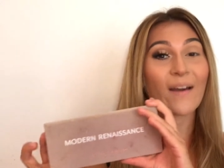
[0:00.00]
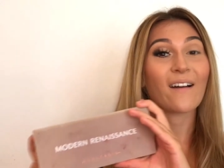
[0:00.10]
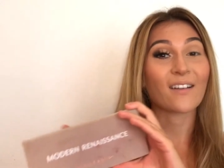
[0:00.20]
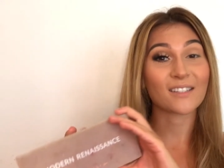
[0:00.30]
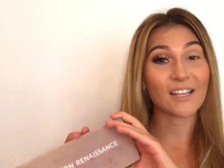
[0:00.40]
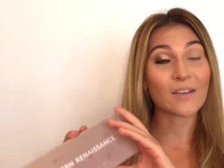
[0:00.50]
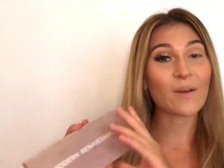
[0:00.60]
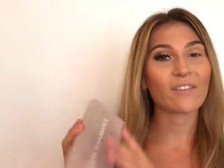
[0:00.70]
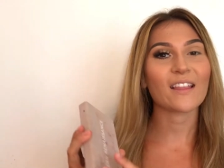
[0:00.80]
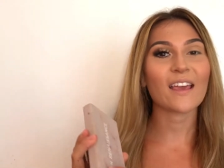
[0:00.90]
by Anastasia
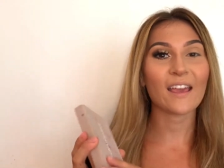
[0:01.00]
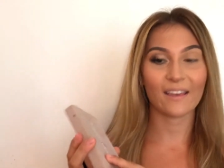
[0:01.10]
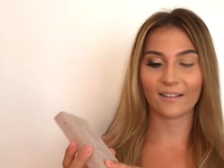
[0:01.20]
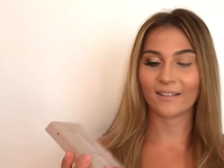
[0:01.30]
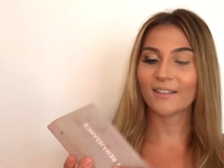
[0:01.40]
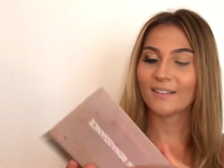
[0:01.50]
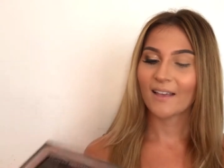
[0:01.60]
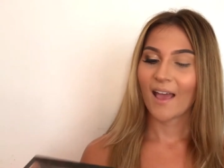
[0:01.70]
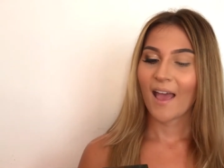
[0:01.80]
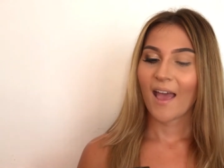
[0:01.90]
Beverly Hills.
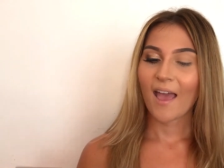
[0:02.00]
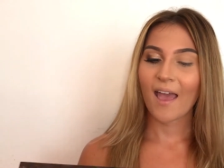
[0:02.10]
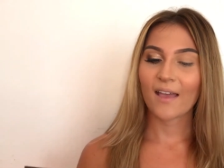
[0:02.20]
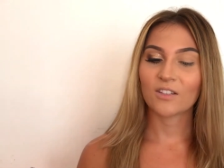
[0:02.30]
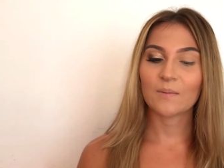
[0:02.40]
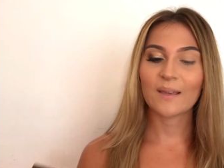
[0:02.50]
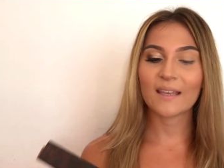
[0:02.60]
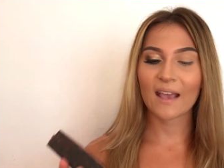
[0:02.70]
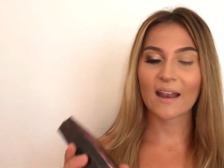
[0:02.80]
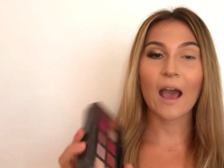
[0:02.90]
And to
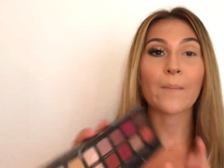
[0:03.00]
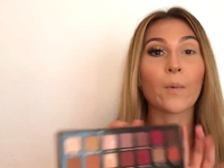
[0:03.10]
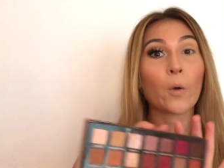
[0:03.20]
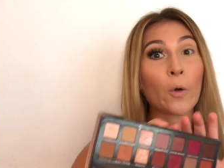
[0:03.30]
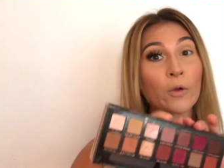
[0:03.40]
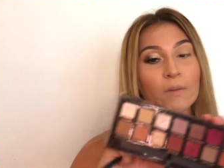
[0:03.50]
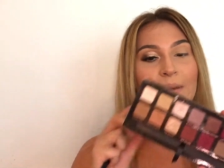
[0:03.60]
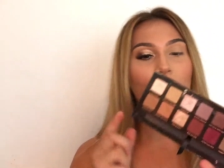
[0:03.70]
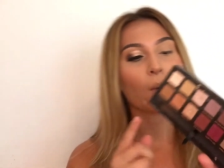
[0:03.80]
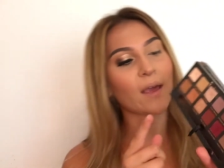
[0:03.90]
begin, I'm going to
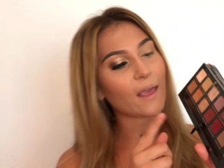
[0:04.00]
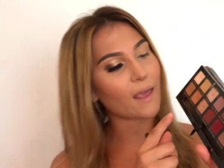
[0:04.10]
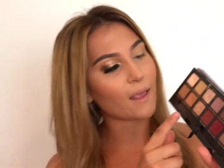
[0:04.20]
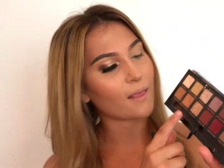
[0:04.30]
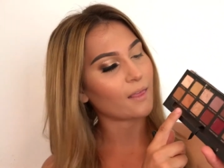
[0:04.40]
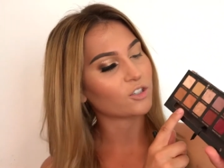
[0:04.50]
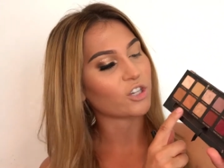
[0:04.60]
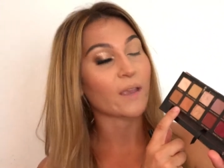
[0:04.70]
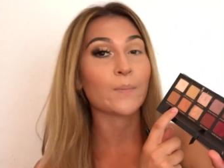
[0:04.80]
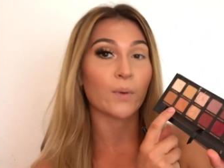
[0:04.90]
be going in the
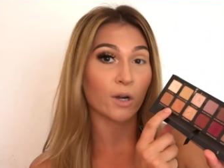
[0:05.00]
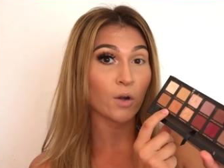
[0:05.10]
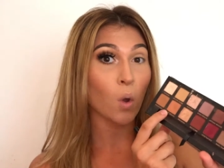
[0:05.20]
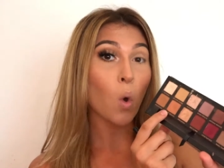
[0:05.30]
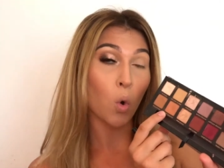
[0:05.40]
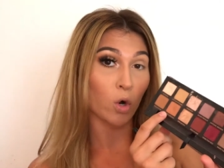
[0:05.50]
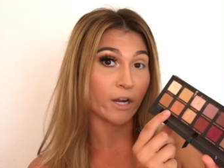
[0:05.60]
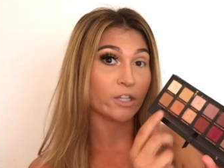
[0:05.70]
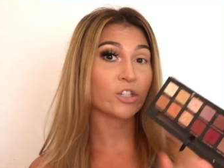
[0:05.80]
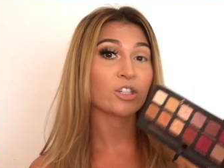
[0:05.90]
shade Burnt
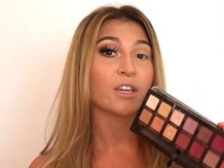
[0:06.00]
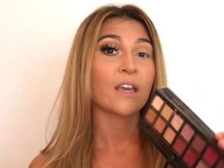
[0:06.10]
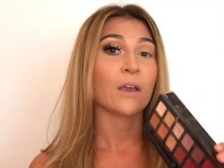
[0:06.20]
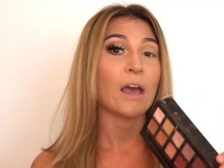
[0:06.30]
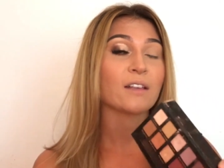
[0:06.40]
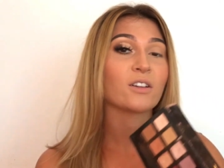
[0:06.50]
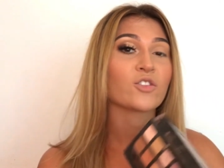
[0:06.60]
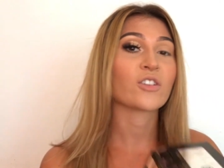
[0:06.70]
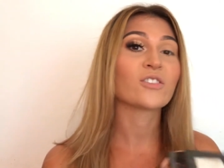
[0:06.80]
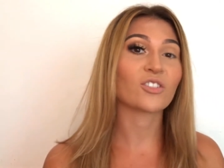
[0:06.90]
Orange as our
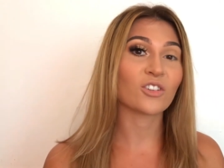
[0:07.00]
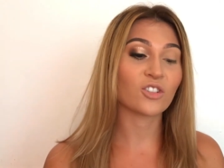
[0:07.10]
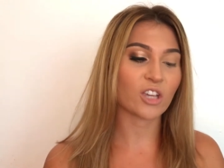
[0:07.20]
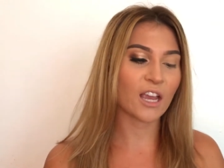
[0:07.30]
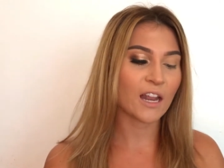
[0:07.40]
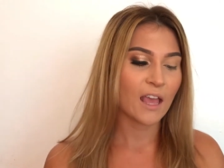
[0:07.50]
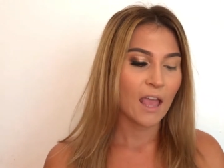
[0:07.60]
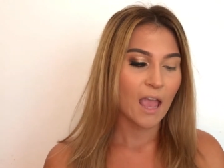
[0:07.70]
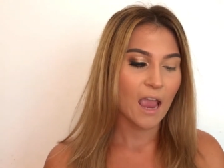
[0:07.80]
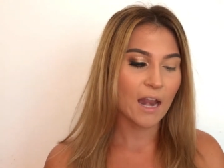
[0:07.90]
transition shade.
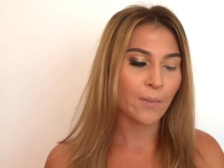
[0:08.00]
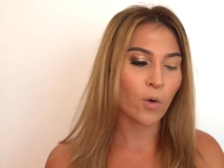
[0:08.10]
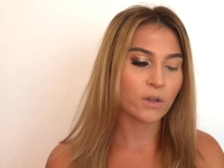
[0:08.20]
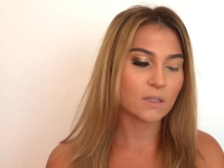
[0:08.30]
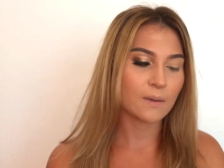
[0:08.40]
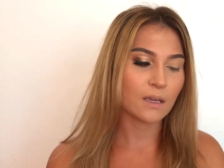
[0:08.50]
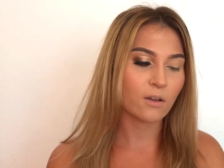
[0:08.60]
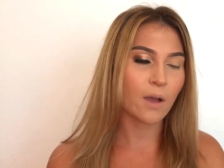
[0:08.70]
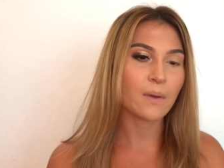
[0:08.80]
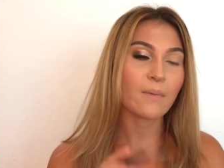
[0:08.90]
And I'm going to be
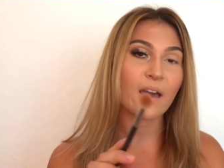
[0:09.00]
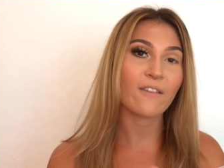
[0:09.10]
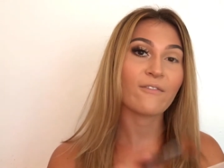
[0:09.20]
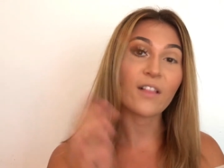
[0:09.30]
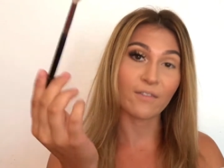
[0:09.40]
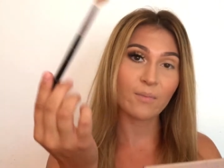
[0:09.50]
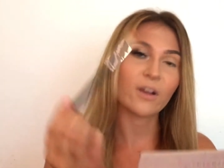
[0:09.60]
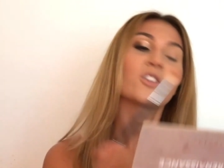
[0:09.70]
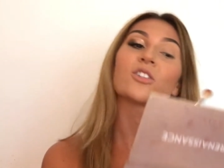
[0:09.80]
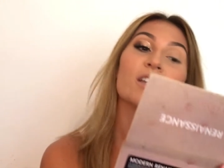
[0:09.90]
grabbing my fluffy
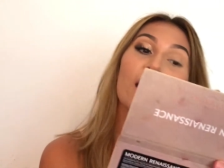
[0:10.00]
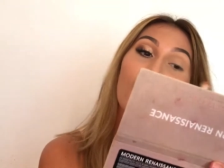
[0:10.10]
brush